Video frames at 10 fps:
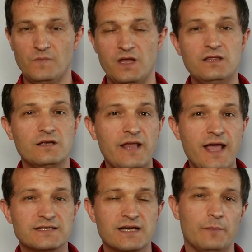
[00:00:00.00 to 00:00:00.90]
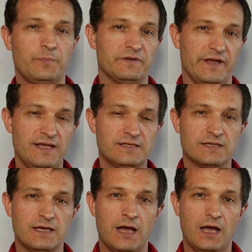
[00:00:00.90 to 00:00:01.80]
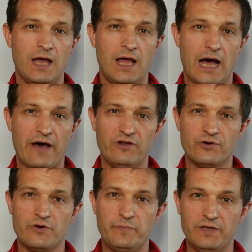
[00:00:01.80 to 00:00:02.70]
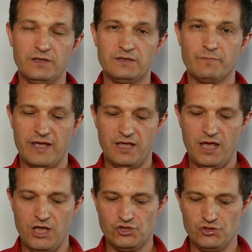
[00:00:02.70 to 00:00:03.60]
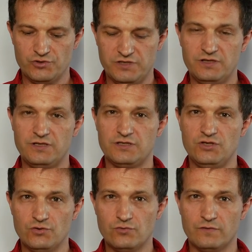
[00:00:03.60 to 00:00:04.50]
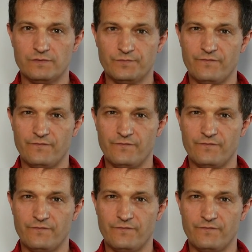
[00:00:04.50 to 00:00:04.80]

In the next couple days I will rebuild my cage using this new